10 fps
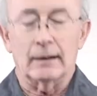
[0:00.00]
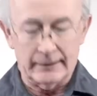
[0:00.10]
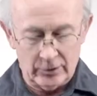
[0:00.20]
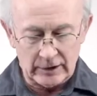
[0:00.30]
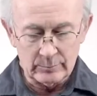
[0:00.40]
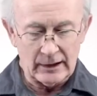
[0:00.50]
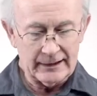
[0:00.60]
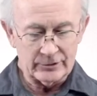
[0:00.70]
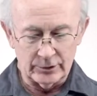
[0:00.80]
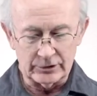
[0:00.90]
And here comes
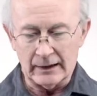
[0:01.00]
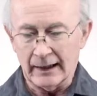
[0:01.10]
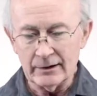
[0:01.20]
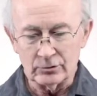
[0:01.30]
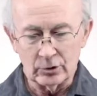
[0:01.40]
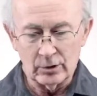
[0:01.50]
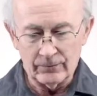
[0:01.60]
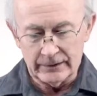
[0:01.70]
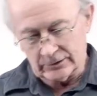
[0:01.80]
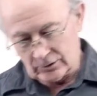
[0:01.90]
Lazarus. And I don't know
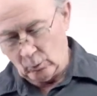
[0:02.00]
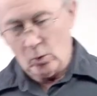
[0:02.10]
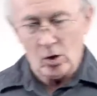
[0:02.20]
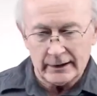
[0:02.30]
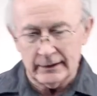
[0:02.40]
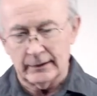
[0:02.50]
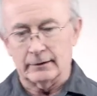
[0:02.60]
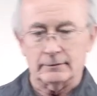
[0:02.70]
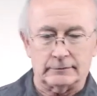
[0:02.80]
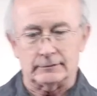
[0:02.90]
if he's walking
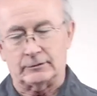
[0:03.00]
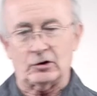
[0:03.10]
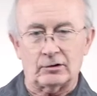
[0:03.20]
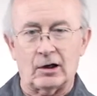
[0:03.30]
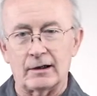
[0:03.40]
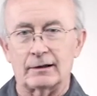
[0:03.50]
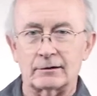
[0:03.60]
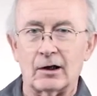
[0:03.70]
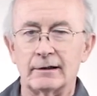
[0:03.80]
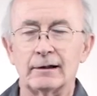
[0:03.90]
in
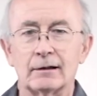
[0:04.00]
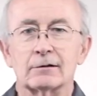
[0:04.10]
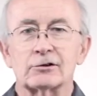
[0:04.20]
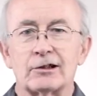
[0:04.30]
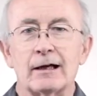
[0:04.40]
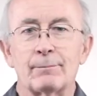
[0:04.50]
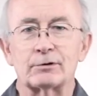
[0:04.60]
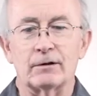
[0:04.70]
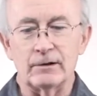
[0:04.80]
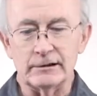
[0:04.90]
tiny little
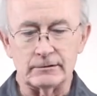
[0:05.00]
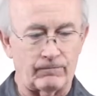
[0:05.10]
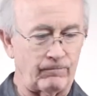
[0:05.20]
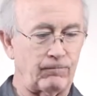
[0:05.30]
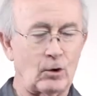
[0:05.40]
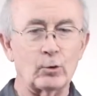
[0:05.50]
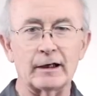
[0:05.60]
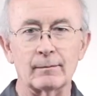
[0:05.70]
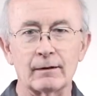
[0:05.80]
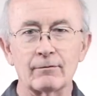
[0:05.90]
steps, if he's
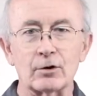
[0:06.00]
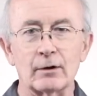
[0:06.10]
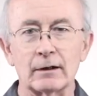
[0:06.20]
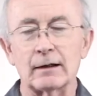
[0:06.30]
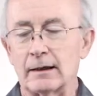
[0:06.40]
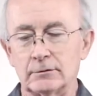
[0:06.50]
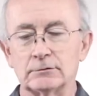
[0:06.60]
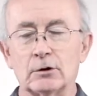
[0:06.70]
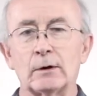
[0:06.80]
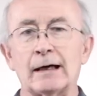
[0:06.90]
floating above the ground. I
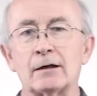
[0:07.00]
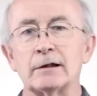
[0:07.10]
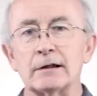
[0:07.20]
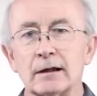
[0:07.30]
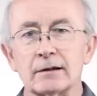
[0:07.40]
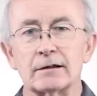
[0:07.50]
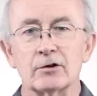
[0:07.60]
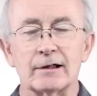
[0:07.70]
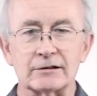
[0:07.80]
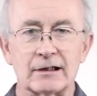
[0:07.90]
don't know how he got
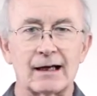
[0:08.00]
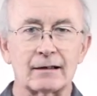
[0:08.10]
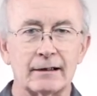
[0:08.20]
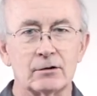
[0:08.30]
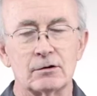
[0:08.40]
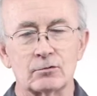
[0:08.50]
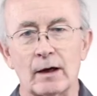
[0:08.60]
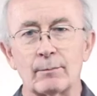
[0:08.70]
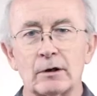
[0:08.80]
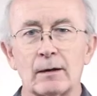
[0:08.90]
there exactly, all
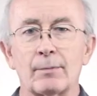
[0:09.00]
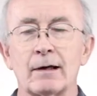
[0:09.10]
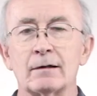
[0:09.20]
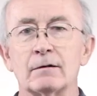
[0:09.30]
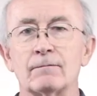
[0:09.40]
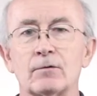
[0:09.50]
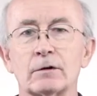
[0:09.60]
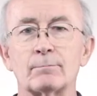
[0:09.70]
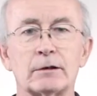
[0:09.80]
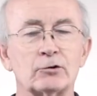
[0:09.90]
wrapped up hand and
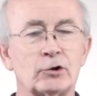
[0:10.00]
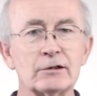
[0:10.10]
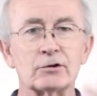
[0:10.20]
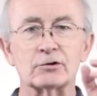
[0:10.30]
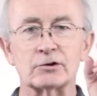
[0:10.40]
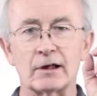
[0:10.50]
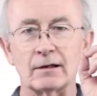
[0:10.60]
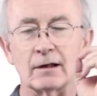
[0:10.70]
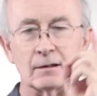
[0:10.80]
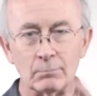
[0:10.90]
foot, but Jesus
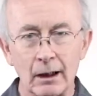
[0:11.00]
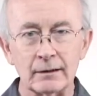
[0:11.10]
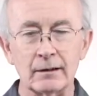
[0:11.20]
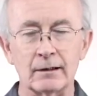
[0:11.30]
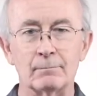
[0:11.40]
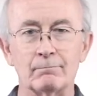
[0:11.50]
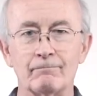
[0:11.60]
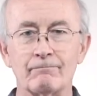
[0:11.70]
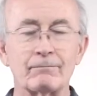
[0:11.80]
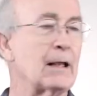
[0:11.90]
said, Unbind him
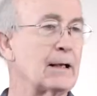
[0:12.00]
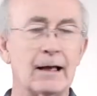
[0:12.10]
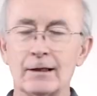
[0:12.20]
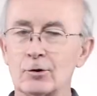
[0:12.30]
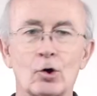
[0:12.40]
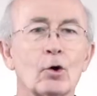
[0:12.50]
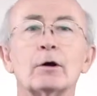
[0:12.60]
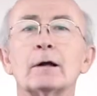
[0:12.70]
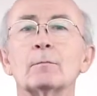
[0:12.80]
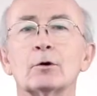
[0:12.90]
and
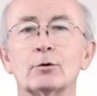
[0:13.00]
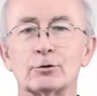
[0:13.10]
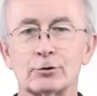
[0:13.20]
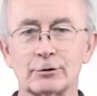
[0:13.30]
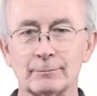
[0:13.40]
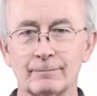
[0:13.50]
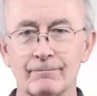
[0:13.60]
turn him loose.